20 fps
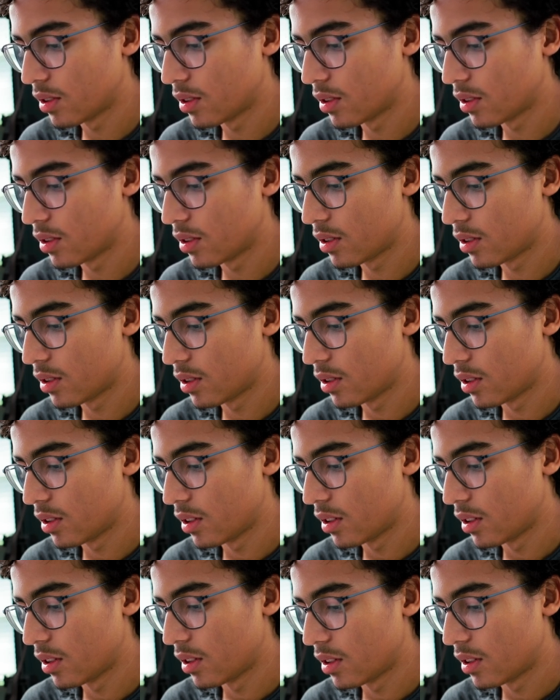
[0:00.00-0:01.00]

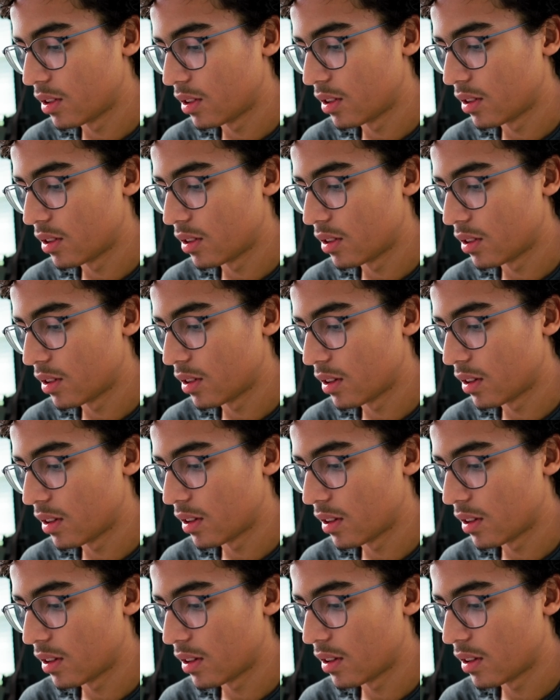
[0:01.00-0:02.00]
(no one is talking)